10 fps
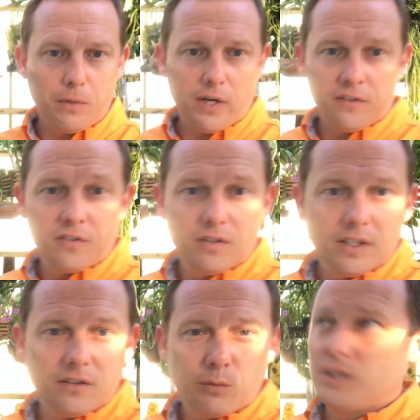moss.
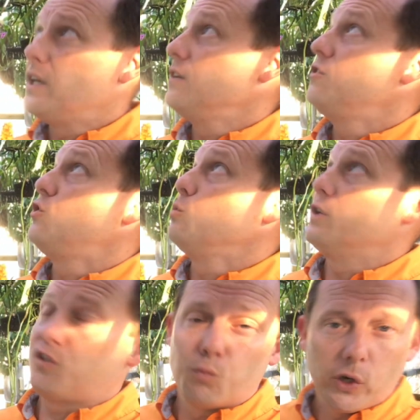It retains too
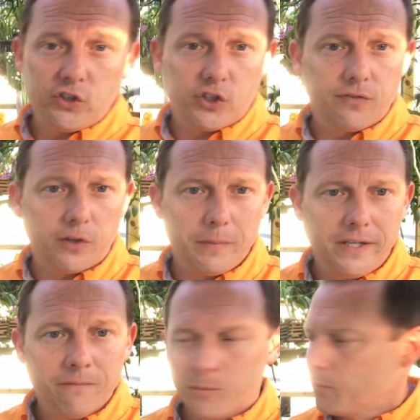much moisture for
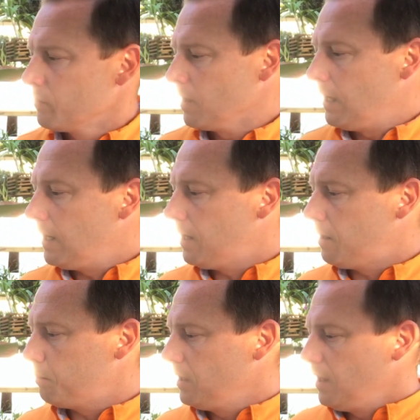me.
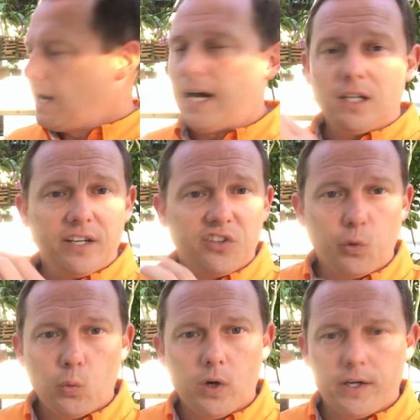I like to
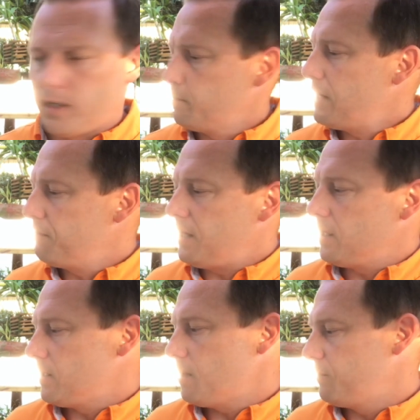water my
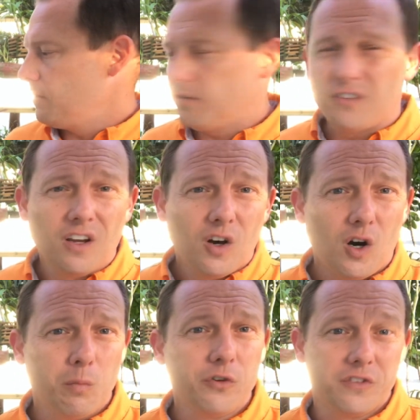phalaenopsis
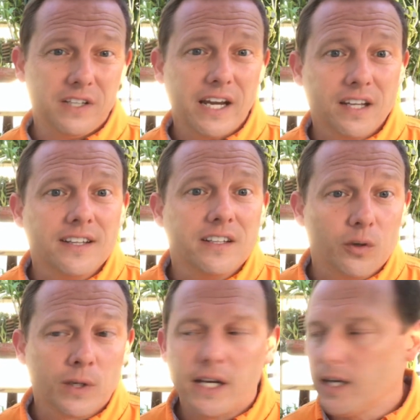almost daily,
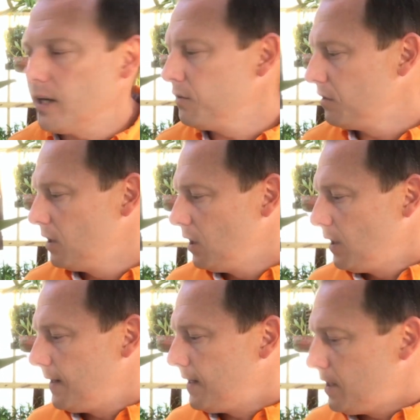okay guys?
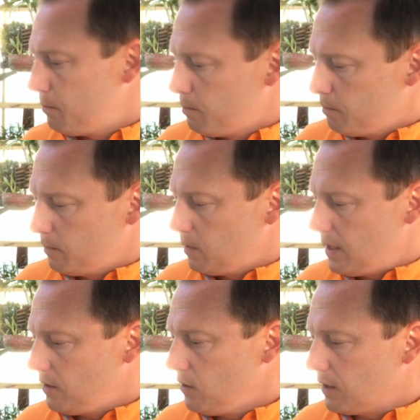And
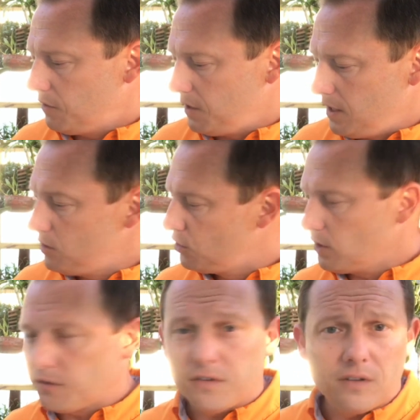you can see
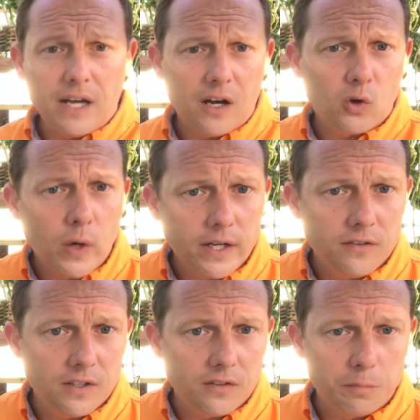just how
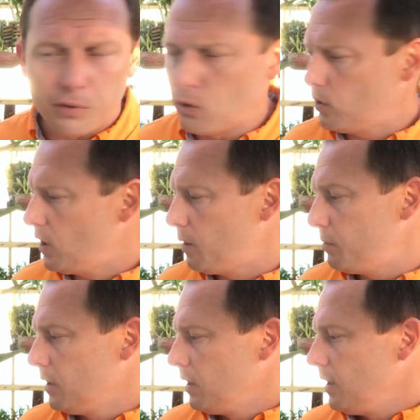crazy it's blown
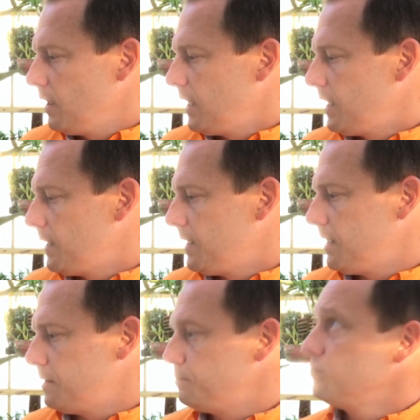up.
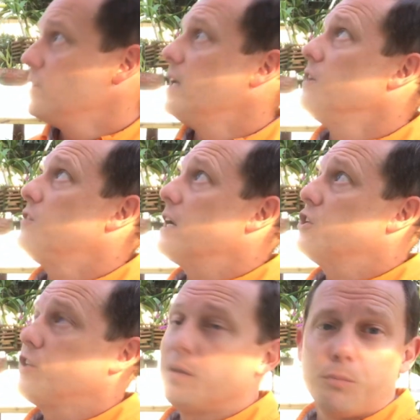And it's
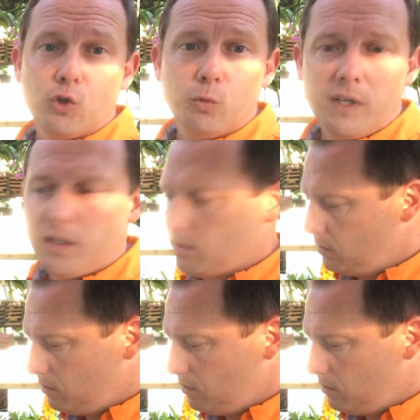actually blooming.